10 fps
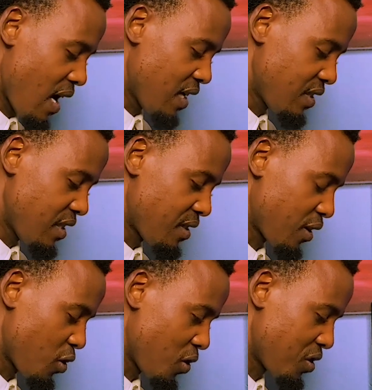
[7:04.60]
SNES
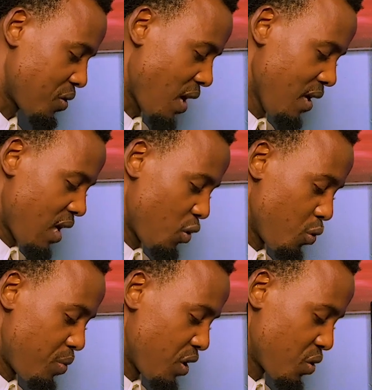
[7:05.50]
technology, right? And it will
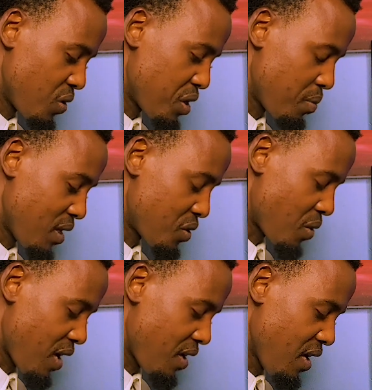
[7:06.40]
bring you to this place
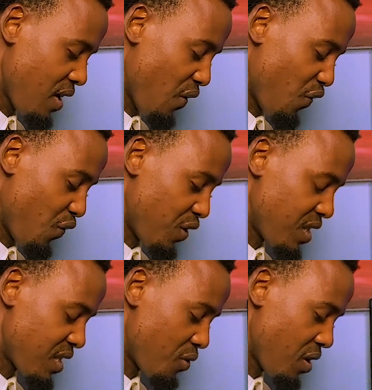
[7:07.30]
right here. If it
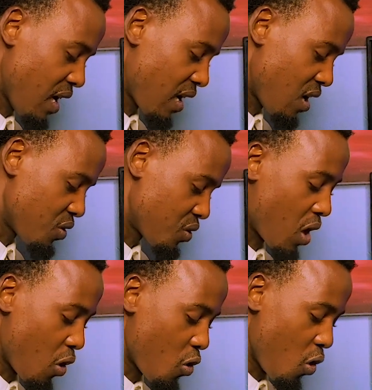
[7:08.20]
is a real account, you
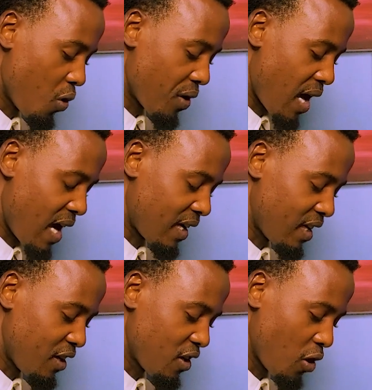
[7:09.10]
can go on and
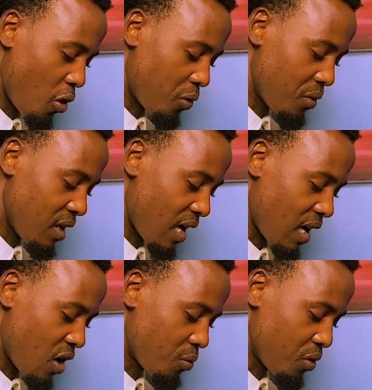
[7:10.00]
click on real
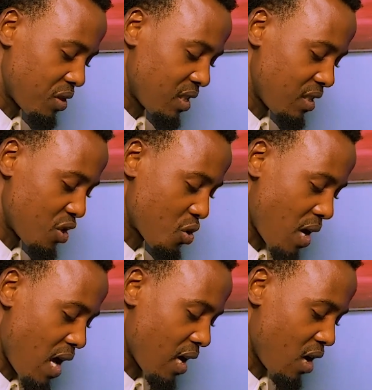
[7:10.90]
account, but it's a
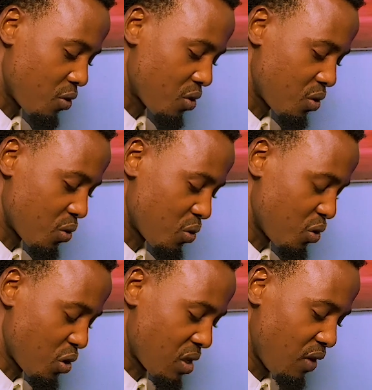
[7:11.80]
trial account, so
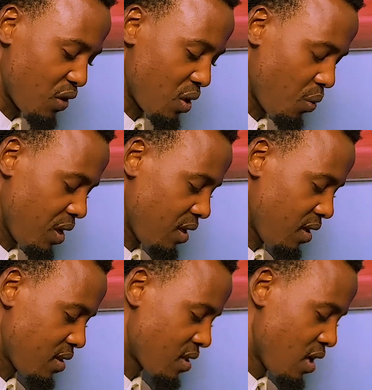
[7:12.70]
just leave it the way it
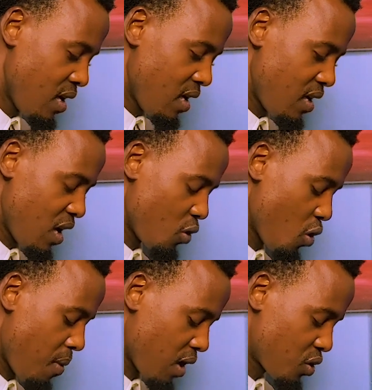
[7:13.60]
is. Then go
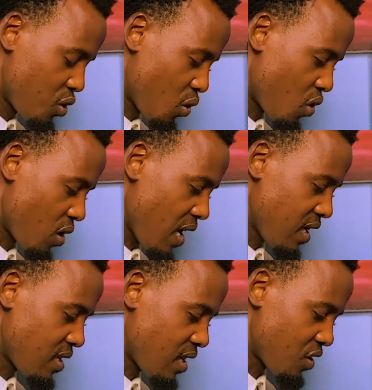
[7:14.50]
back to your
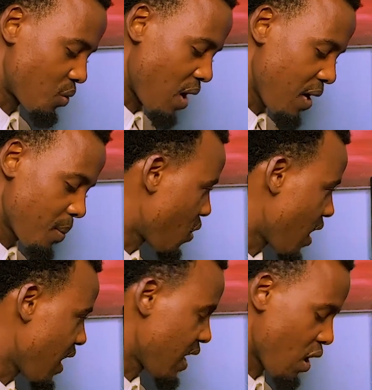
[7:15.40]
SNES, right? Go
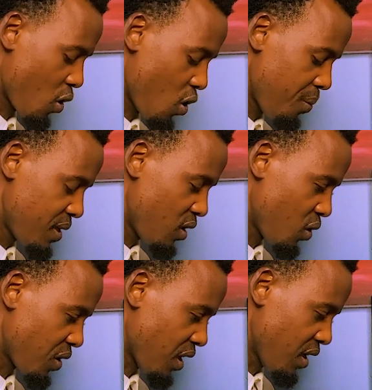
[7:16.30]
ahead and copy the
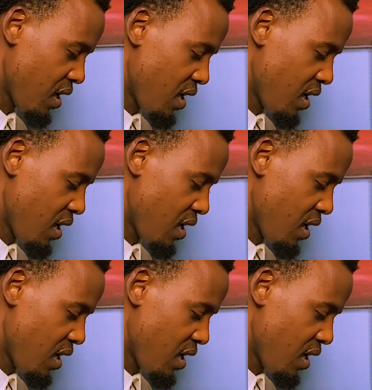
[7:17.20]
login.